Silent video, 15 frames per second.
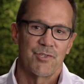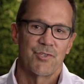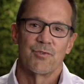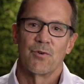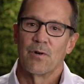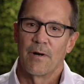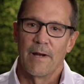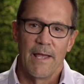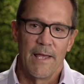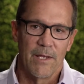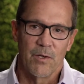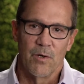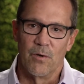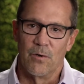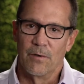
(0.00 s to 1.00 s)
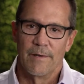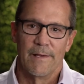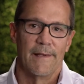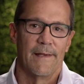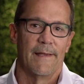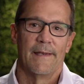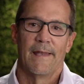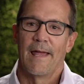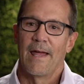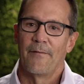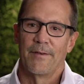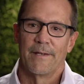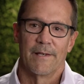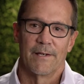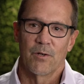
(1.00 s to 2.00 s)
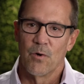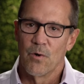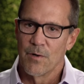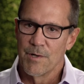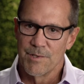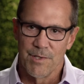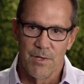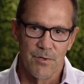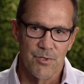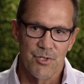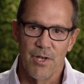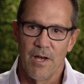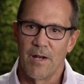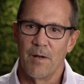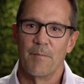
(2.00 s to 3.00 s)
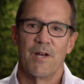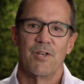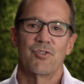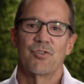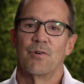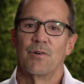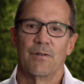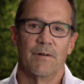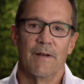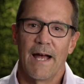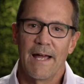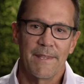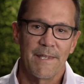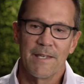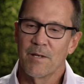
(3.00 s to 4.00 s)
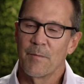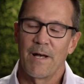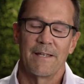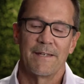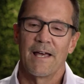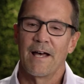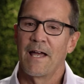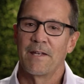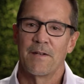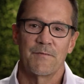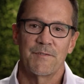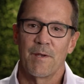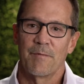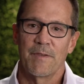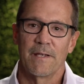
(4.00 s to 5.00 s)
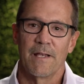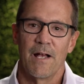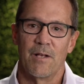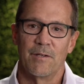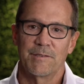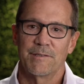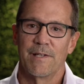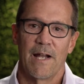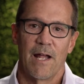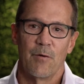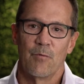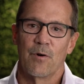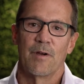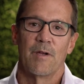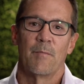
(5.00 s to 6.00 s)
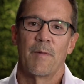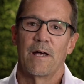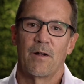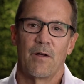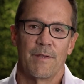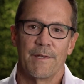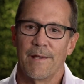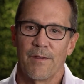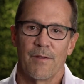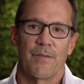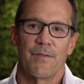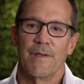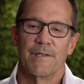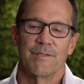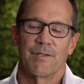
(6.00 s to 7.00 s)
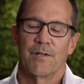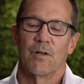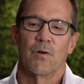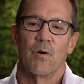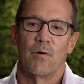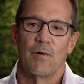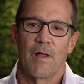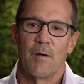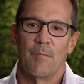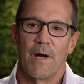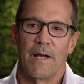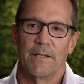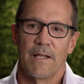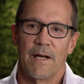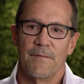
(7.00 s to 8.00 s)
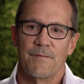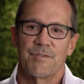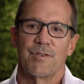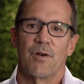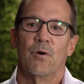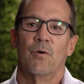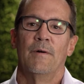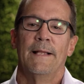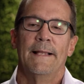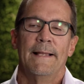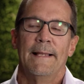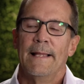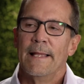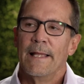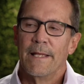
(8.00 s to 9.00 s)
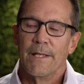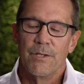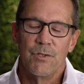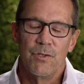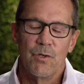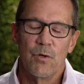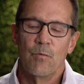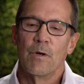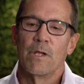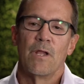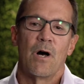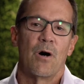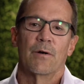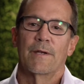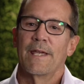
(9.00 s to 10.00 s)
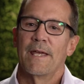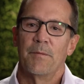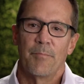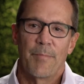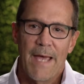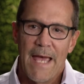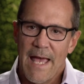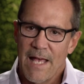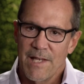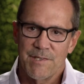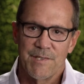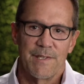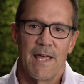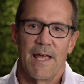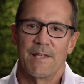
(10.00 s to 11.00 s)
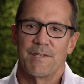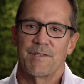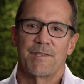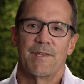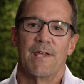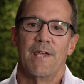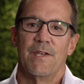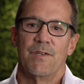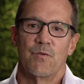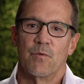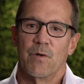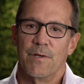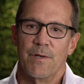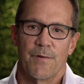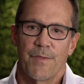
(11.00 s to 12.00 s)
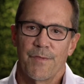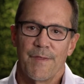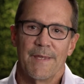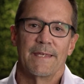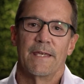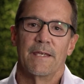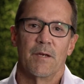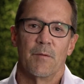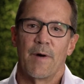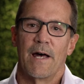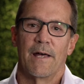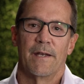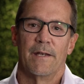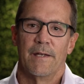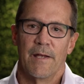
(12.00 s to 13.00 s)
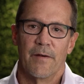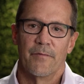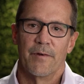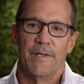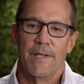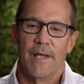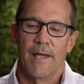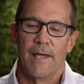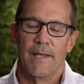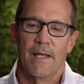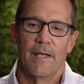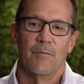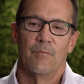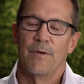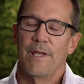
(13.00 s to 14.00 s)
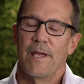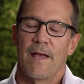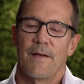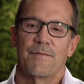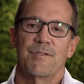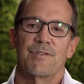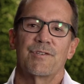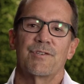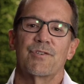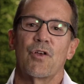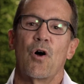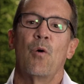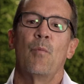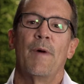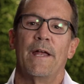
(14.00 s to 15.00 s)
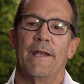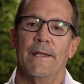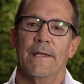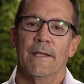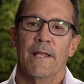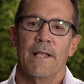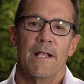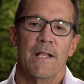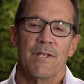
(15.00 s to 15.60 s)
a sore ankle and having a cortisone shot in my shoulder. I think about dying of something else, and I worry about all the other things that are going on in my life. So you will all get past that stage where you're thinking about it every day. And we have so many